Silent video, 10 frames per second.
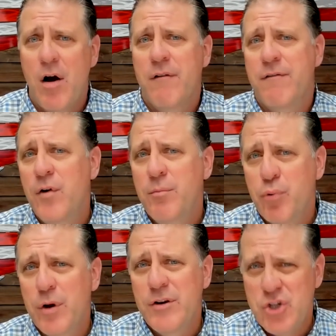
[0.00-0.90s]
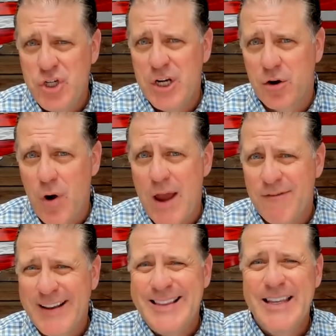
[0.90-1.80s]
our footprint
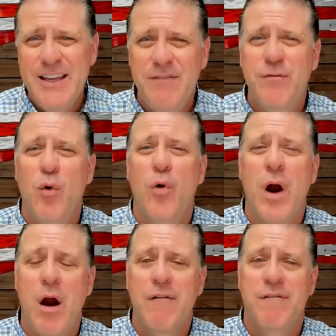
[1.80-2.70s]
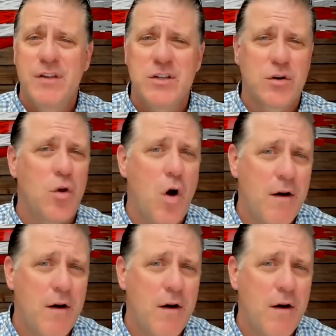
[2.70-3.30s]
geographically for our physical